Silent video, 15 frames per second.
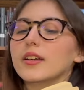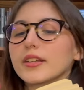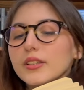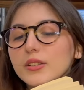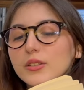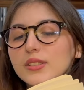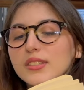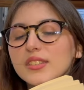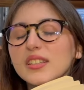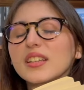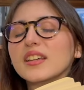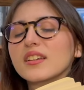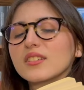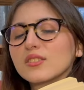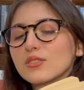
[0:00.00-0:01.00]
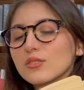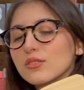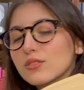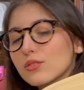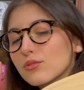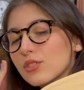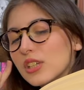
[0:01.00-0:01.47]
to sing, to
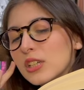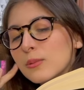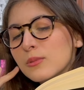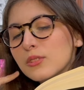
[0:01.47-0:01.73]
scream,